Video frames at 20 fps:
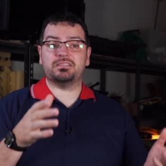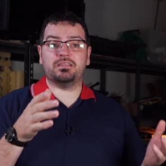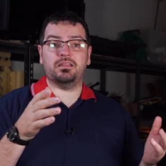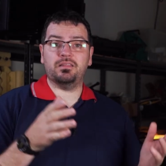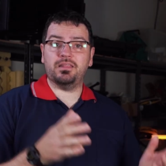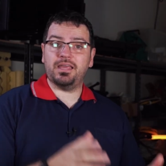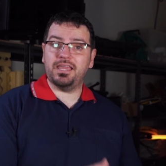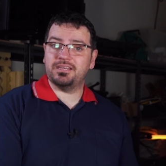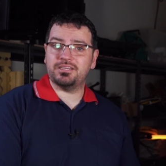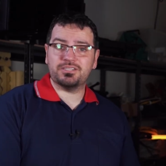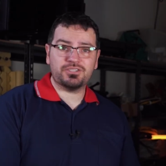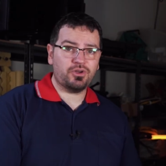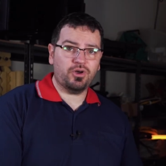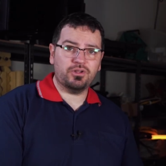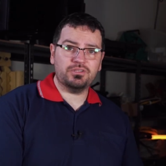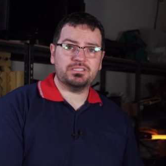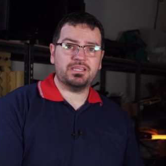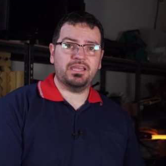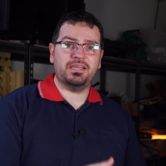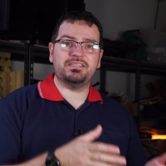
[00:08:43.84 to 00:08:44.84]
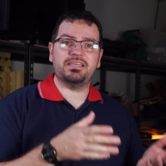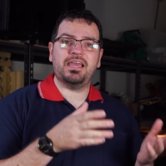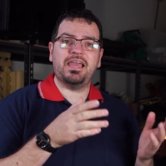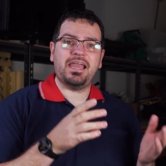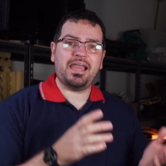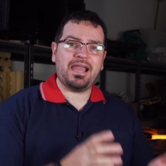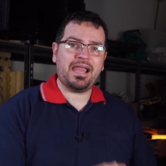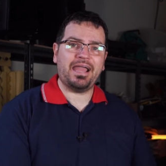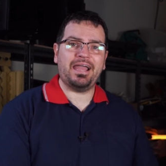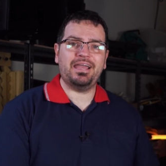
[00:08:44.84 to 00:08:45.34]
the latest content
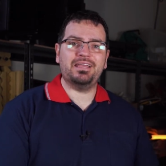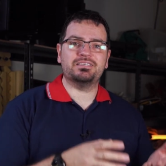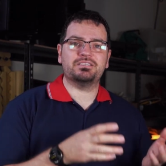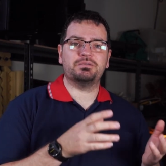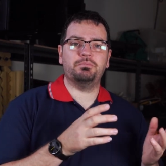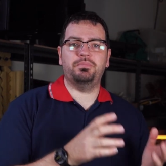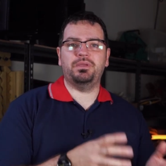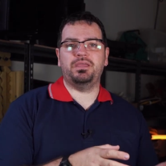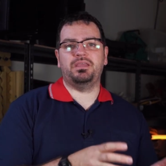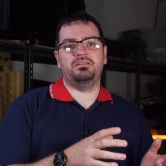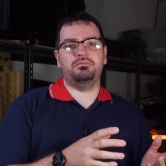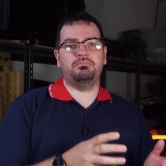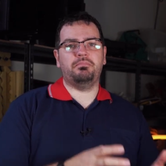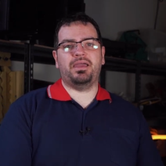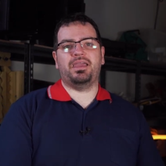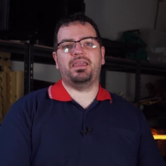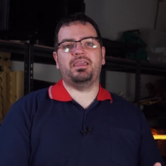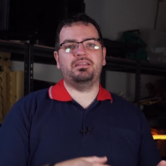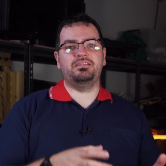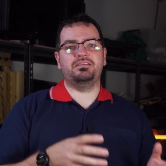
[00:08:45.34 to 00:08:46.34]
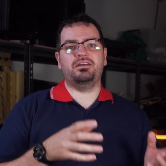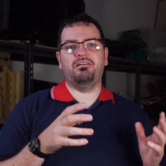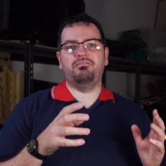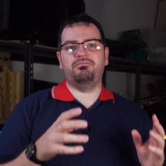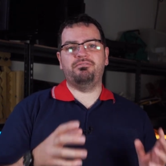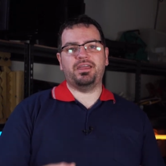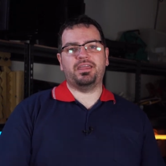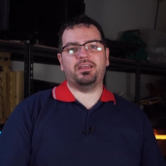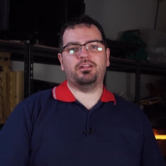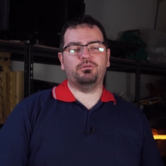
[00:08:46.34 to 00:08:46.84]
has been made
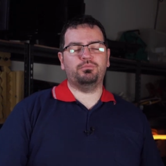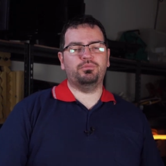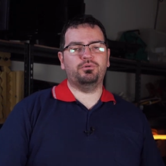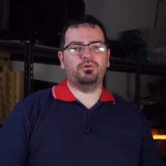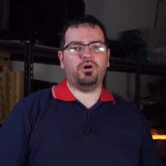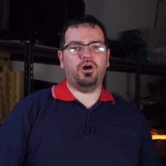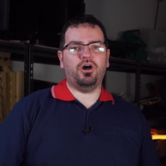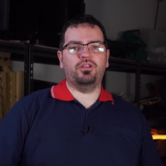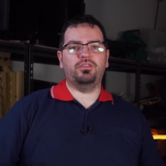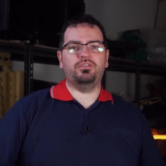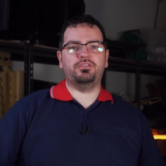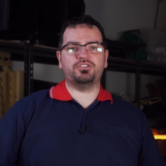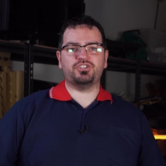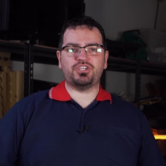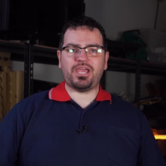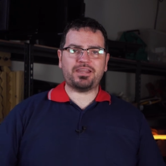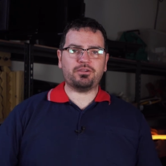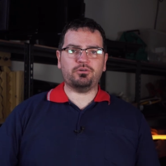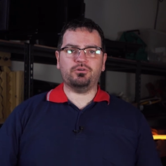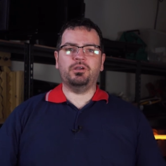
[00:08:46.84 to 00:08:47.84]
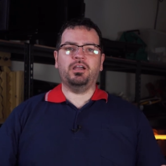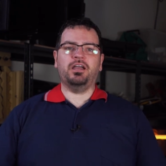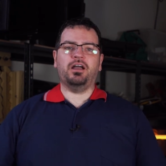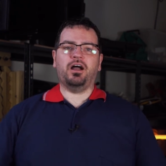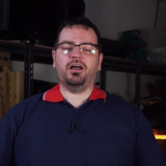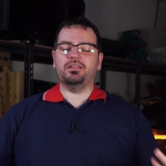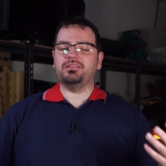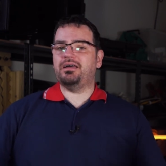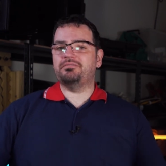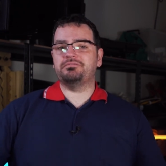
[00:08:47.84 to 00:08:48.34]
available on the channel.
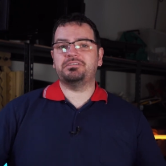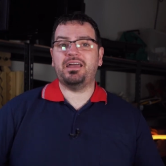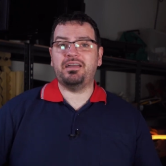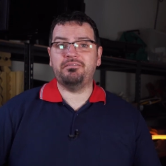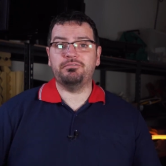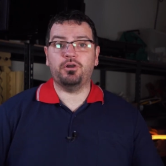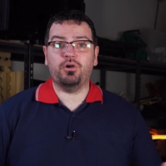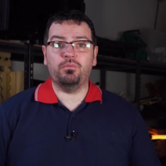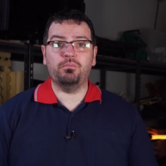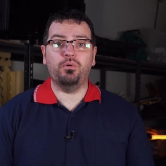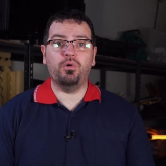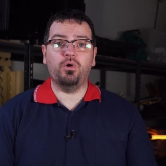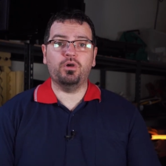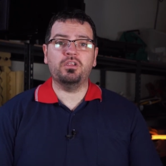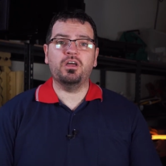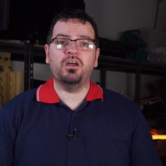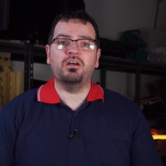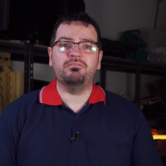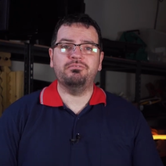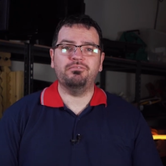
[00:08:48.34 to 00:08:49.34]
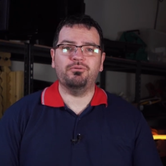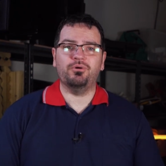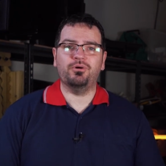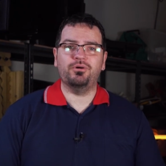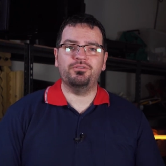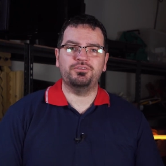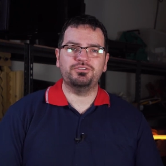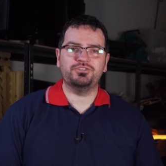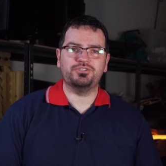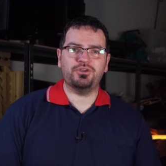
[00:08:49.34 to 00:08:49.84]
I'd love to have you on board
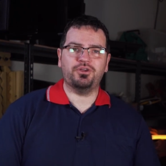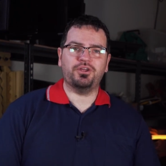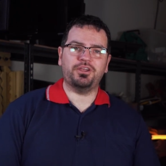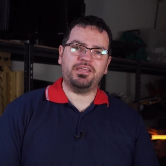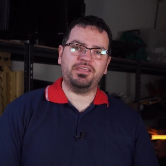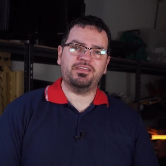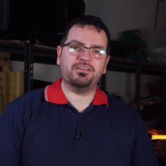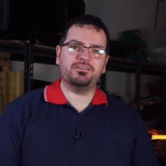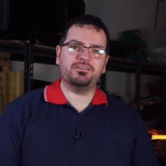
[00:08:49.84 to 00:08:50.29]
for the journey.